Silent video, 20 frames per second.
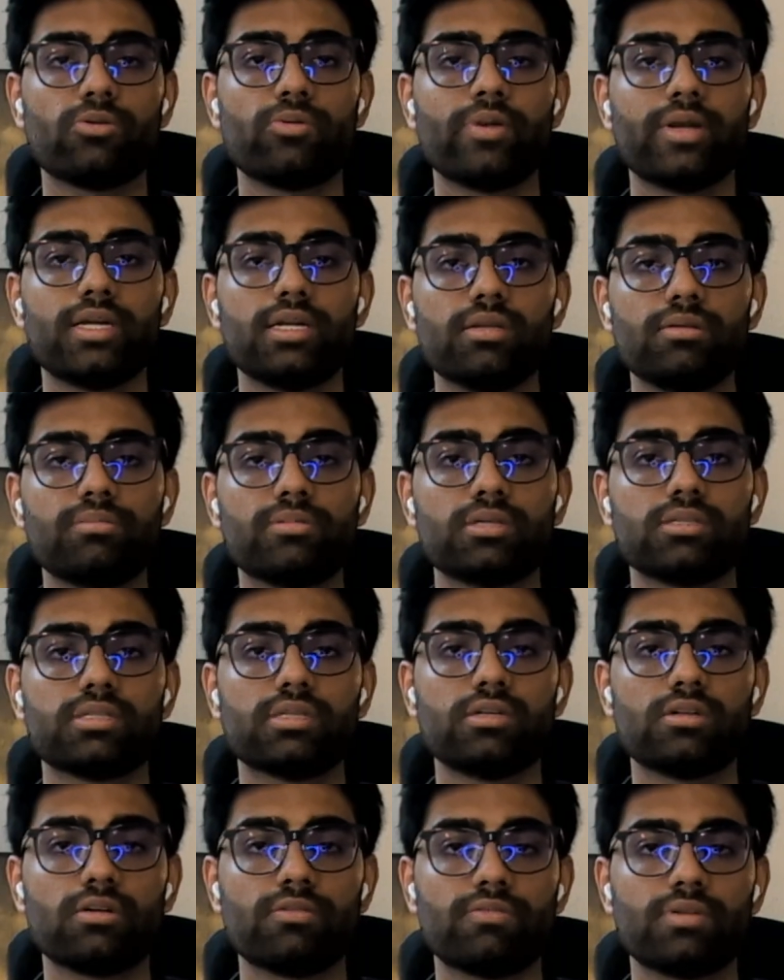20%
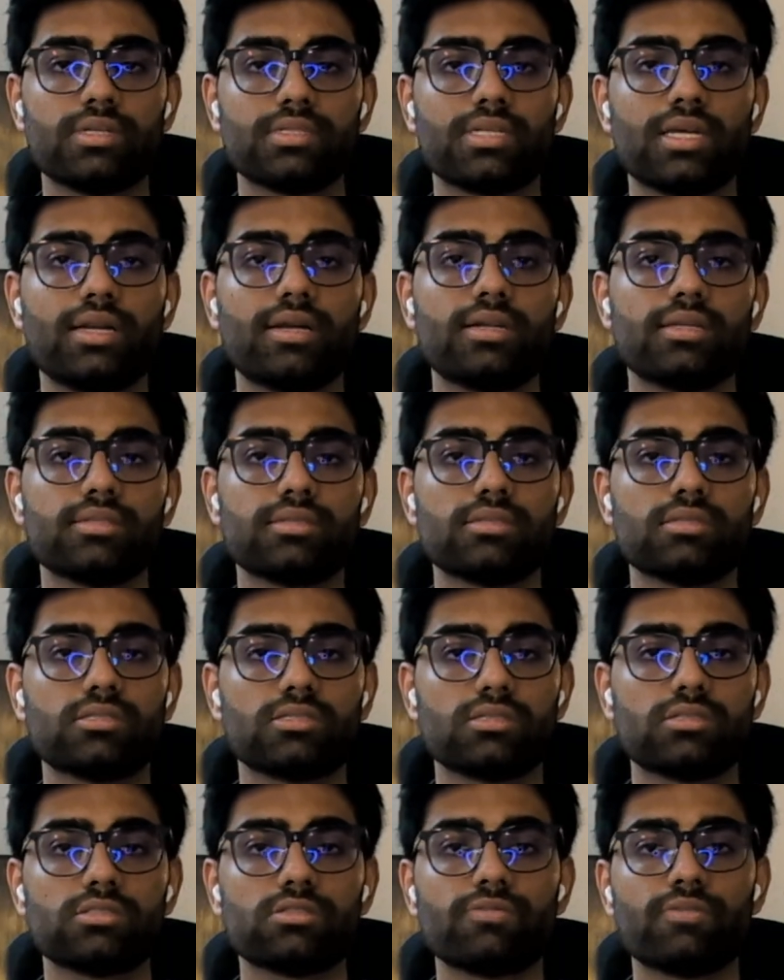of design
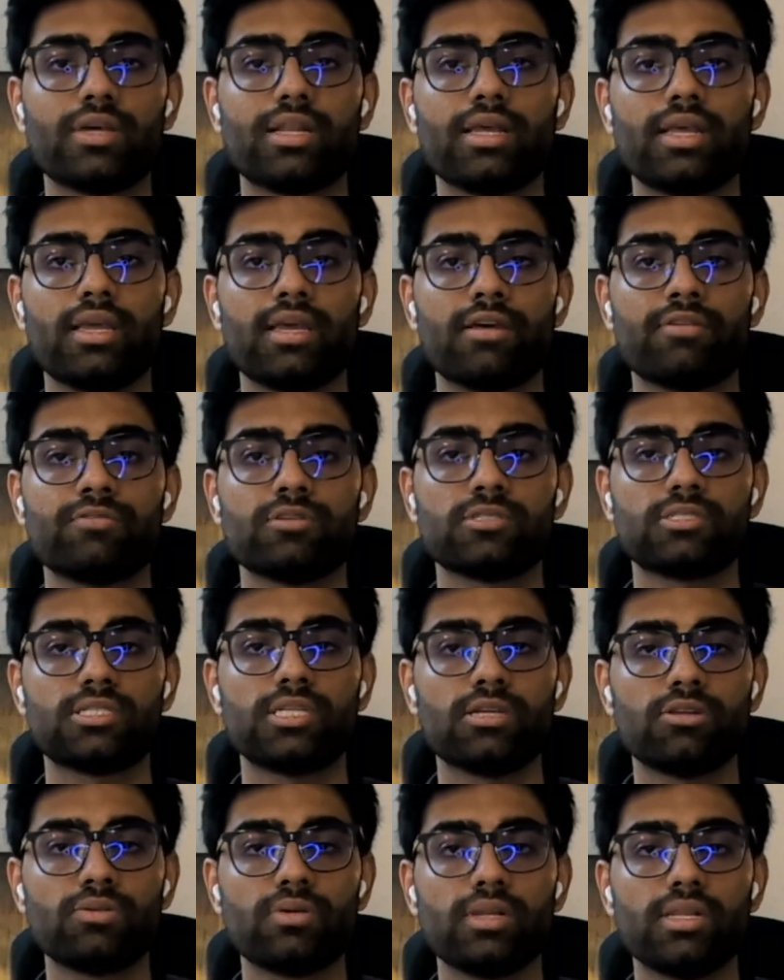decisions where AI was
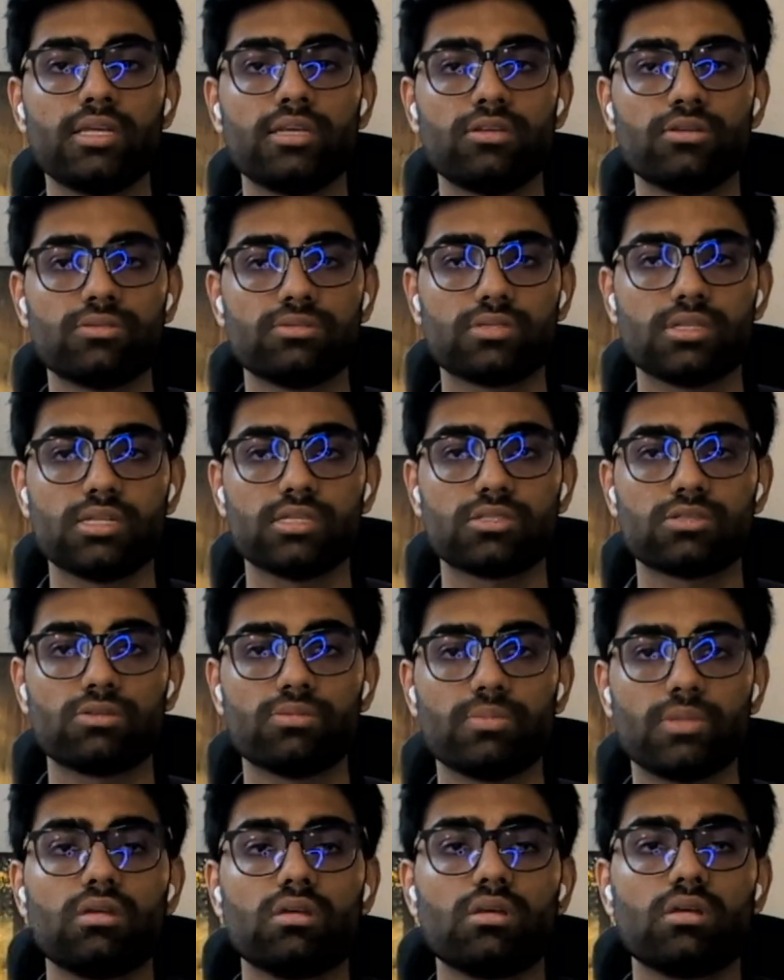genuinely useless to
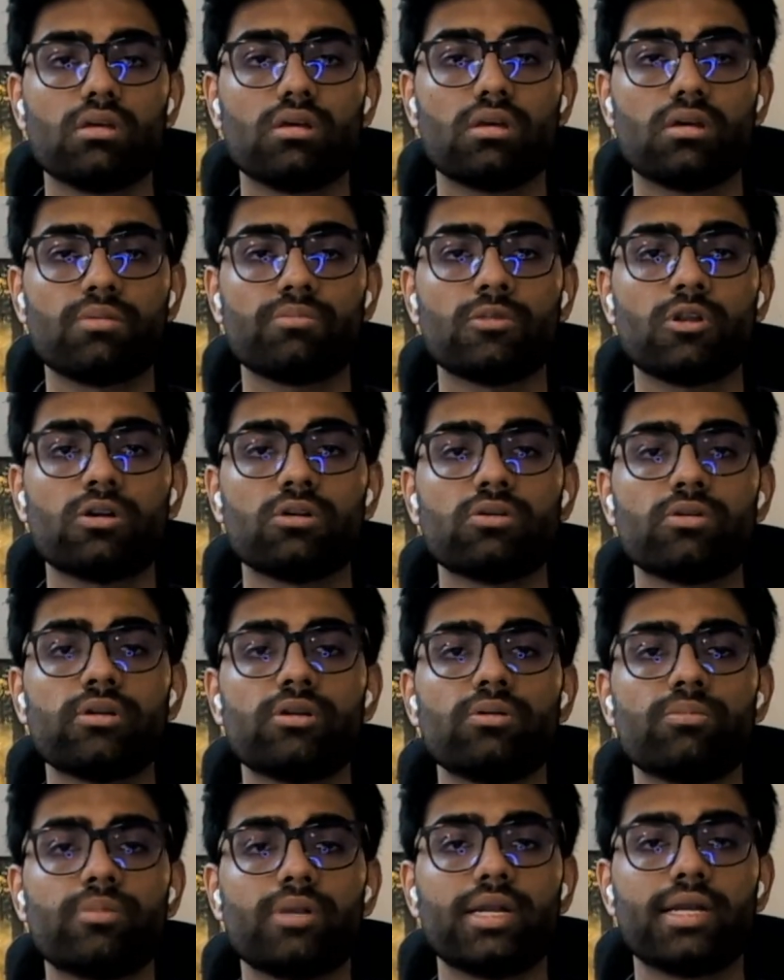me. I'm
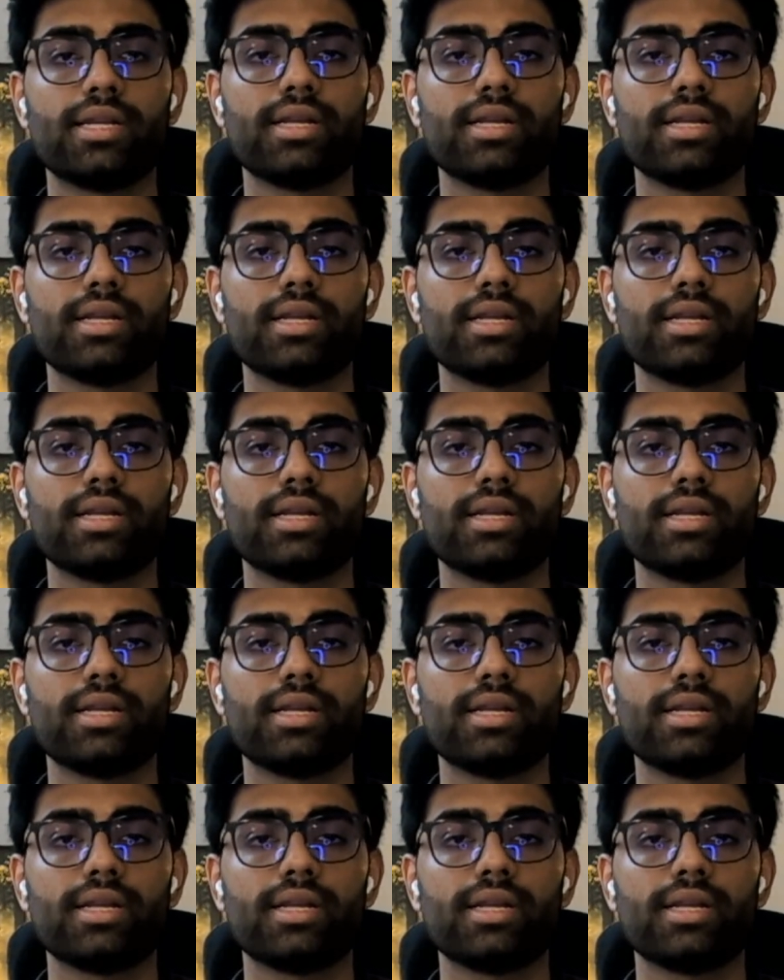not going to